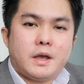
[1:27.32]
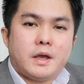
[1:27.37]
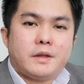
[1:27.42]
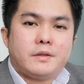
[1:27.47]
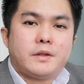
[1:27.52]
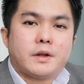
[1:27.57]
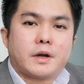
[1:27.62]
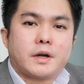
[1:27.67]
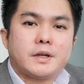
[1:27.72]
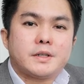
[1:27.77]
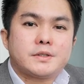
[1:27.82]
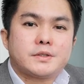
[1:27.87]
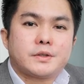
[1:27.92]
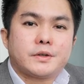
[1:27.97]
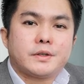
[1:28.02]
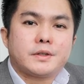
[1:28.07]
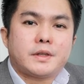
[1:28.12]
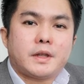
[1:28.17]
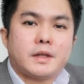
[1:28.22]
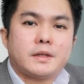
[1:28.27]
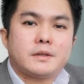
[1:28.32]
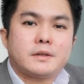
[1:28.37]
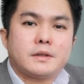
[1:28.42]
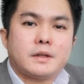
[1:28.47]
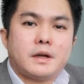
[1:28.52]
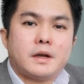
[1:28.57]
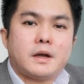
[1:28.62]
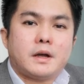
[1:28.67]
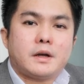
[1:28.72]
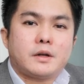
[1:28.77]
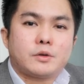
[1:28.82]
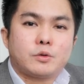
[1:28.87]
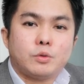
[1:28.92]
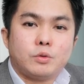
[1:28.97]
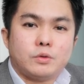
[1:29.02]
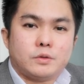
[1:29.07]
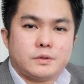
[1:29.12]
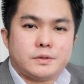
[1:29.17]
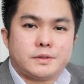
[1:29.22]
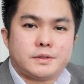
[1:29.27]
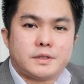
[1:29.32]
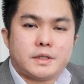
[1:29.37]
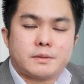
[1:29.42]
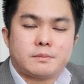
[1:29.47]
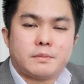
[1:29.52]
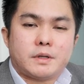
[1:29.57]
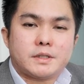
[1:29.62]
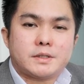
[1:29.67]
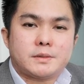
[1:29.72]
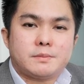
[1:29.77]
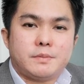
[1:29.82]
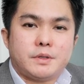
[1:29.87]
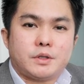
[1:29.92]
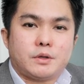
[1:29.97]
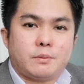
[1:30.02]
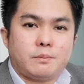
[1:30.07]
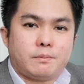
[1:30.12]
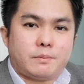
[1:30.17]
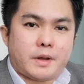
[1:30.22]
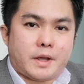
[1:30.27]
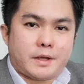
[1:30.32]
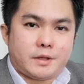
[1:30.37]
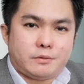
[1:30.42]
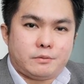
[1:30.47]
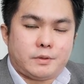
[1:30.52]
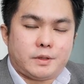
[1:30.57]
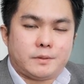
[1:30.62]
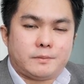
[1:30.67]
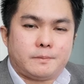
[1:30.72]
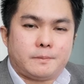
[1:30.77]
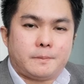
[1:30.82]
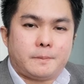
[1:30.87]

there are certain rules that must be complied with.